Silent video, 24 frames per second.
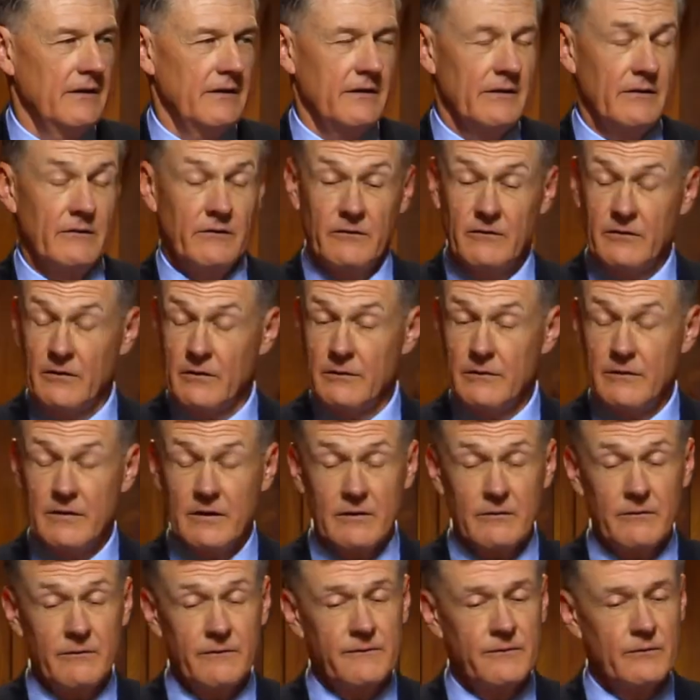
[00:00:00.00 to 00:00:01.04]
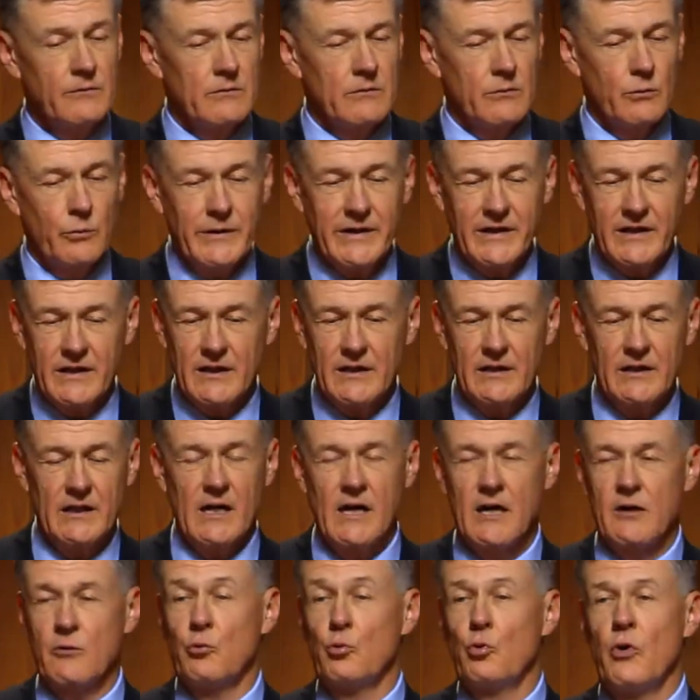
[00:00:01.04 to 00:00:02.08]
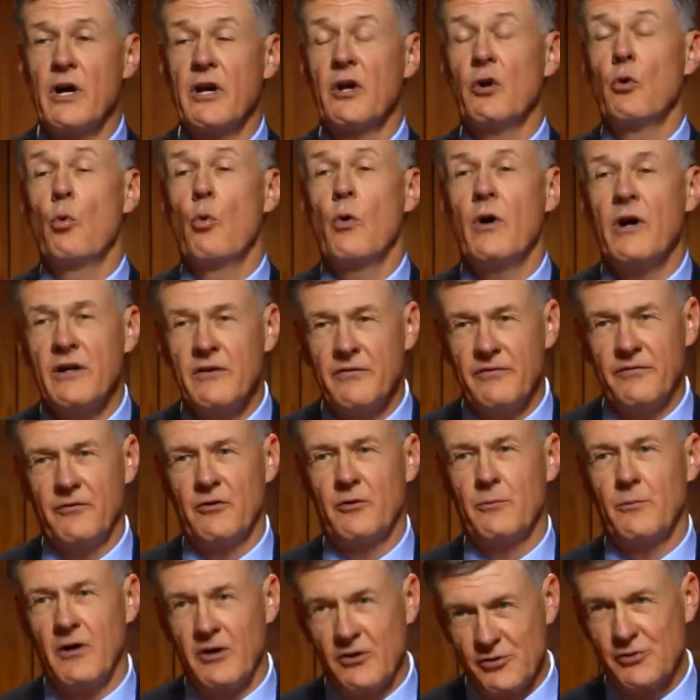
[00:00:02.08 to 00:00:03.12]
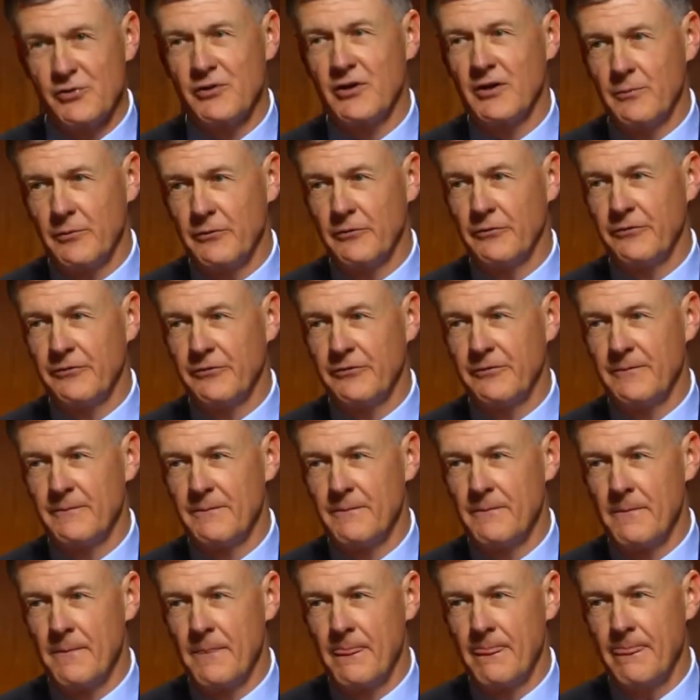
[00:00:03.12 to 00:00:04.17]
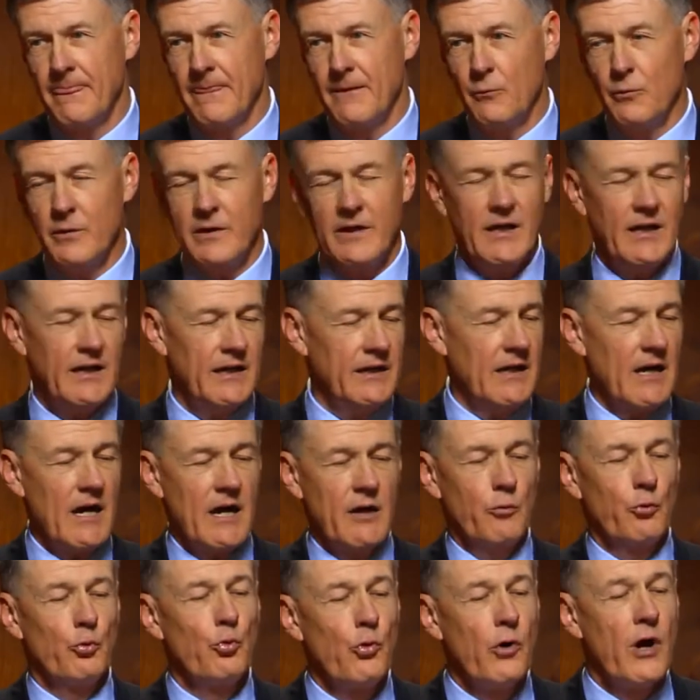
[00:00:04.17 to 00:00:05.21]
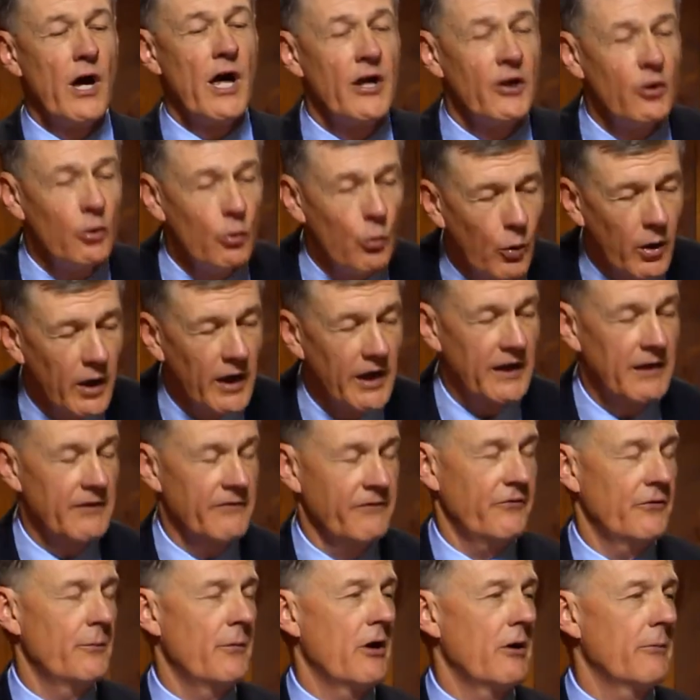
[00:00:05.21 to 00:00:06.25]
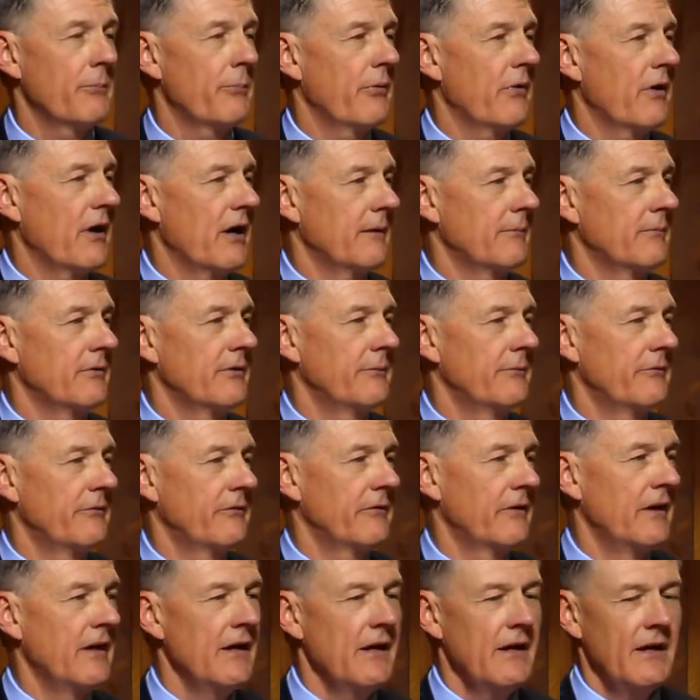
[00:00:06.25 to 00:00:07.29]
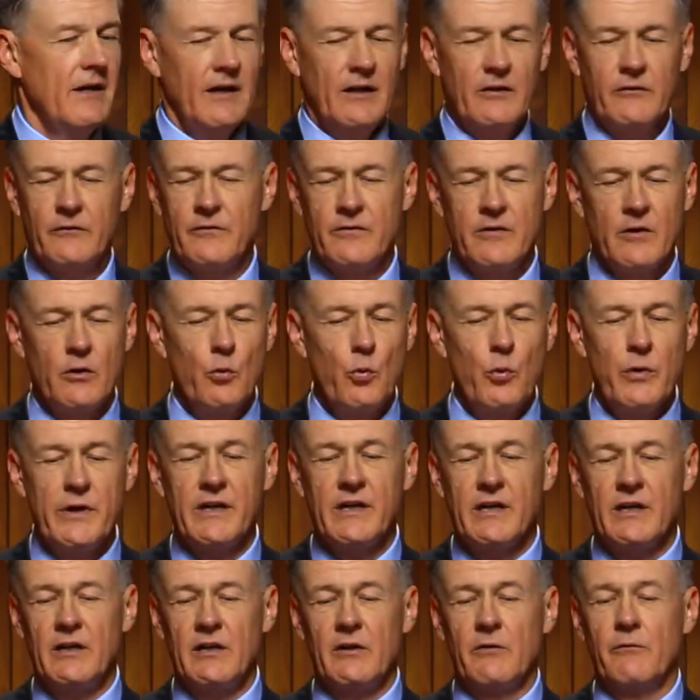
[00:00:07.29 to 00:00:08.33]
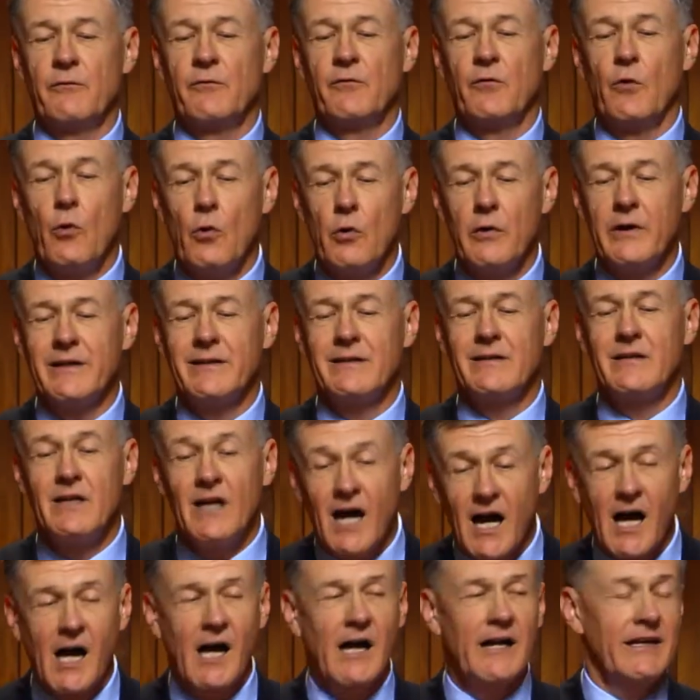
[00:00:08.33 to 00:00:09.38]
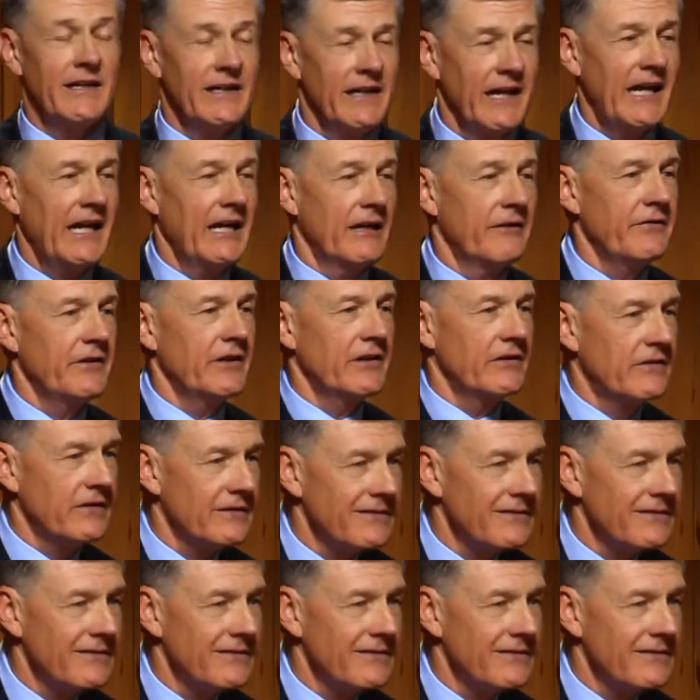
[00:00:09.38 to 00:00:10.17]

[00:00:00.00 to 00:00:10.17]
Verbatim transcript: And so, therefore, we cannot run away from our troubles. We cannot run away from our problems as though we can avoid God in having to